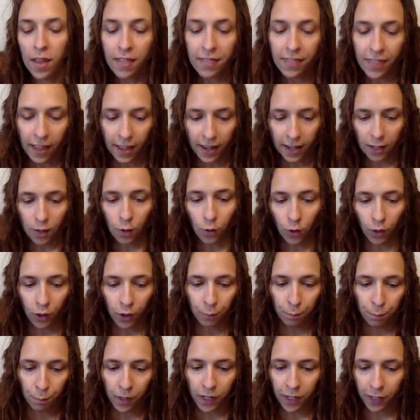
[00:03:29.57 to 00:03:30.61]
they do
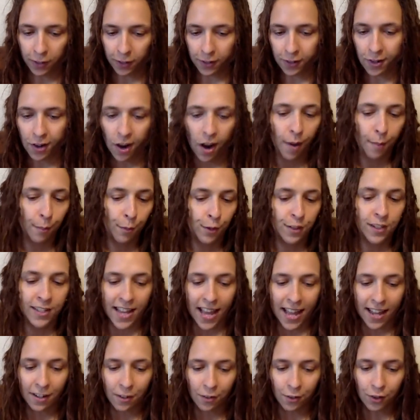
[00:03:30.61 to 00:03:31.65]
a pretty good job, or
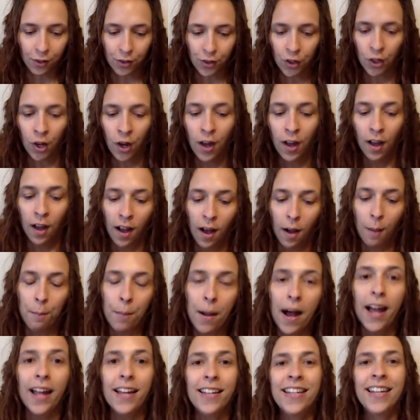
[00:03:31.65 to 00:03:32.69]
sandals.
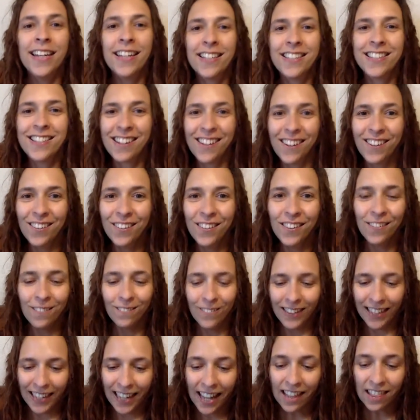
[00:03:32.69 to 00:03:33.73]
But so
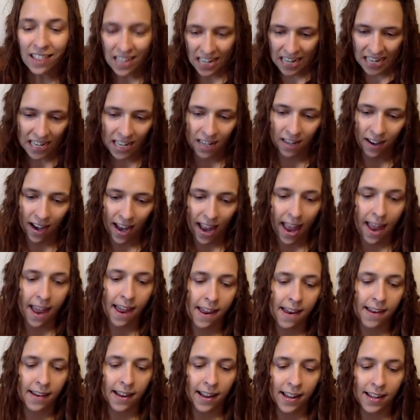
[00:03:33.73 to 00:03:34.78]
we get there,
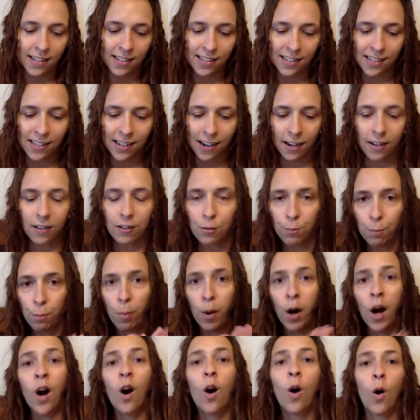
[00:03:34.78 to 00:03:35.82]
and it starts
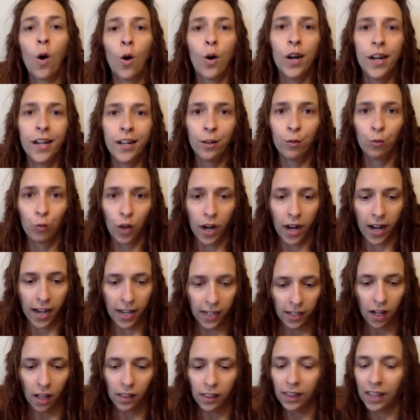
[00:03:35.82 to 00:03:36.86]
pouring
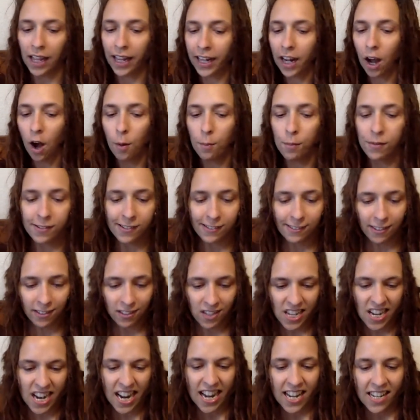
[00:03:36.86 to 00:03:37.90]
rain, like almost
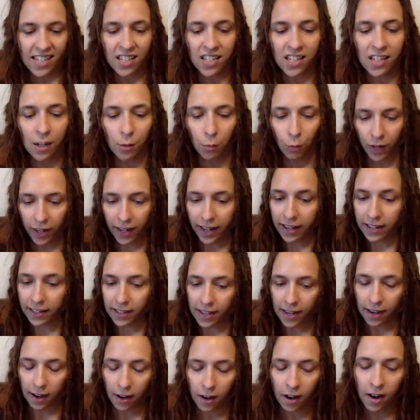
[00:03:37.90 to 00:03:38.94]
the instant we get
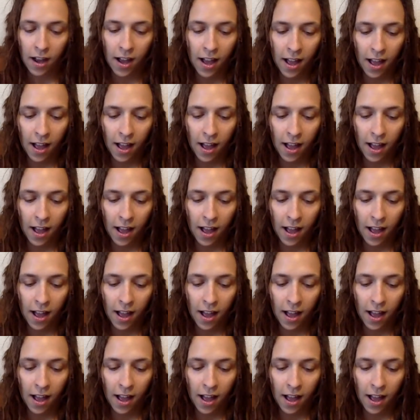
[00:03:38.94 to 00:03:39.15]
there.